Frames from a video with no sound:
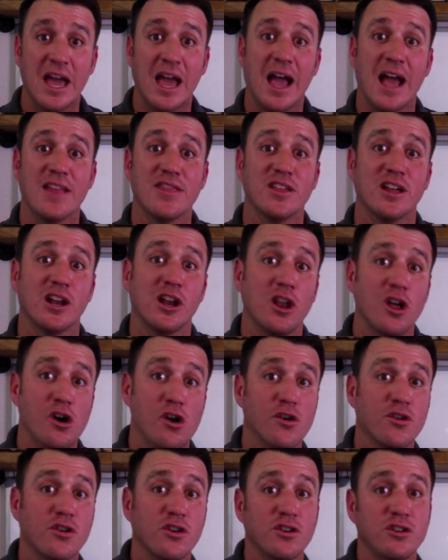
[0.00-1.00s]
and the
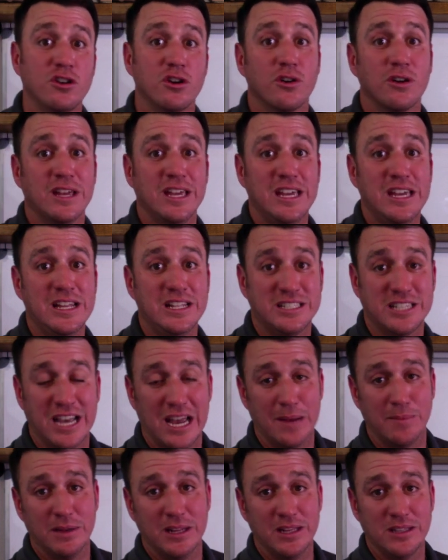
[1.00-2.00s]
longer your E
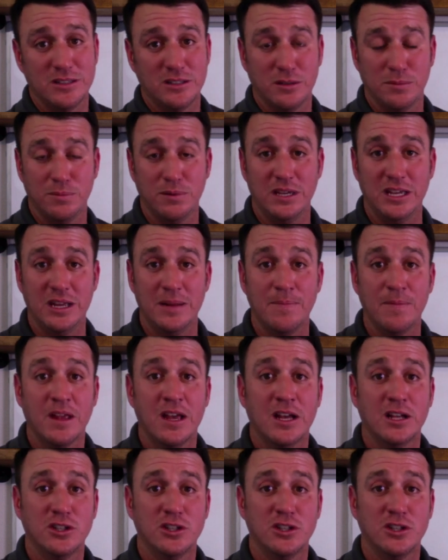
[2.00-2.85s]
time needs to be